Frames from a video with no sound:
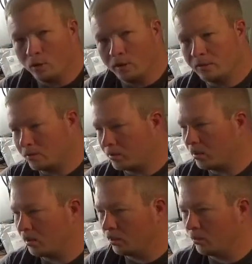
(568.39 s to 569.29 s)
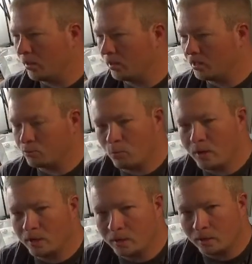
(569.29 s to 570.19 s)
That's a little bit less
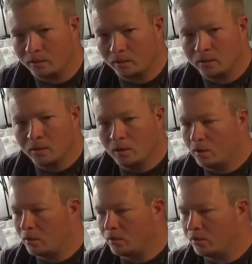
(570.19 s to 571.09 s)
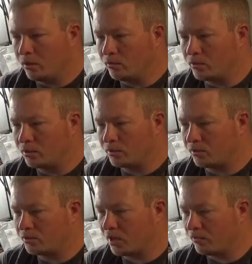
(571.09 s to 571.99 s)
weight, and you know, just
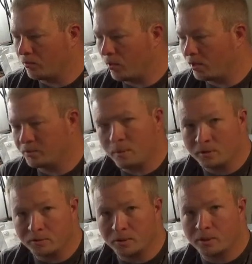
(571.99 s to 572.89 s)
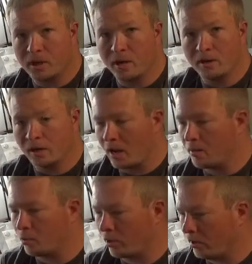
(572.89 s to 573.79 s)
saving weight, especially carrying the
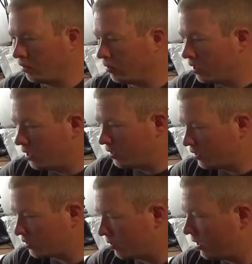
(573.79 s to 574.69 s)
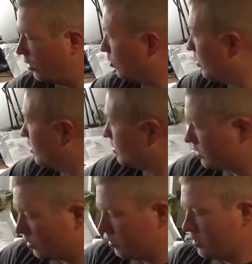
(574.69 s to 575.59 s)
camera gear. This will help.
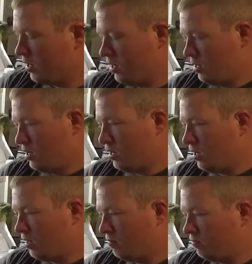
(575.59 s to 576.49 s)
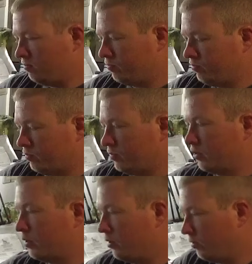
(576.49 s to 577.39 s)
So
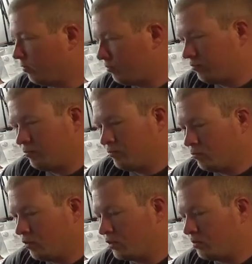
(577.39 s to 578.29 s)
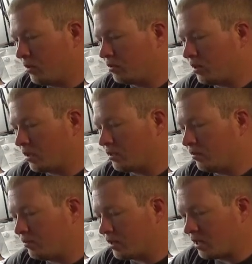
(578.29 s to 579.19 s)
let's see what it smells like. See
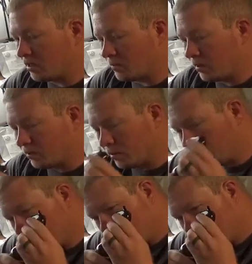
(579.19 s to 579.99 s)
if it's got any smell to it.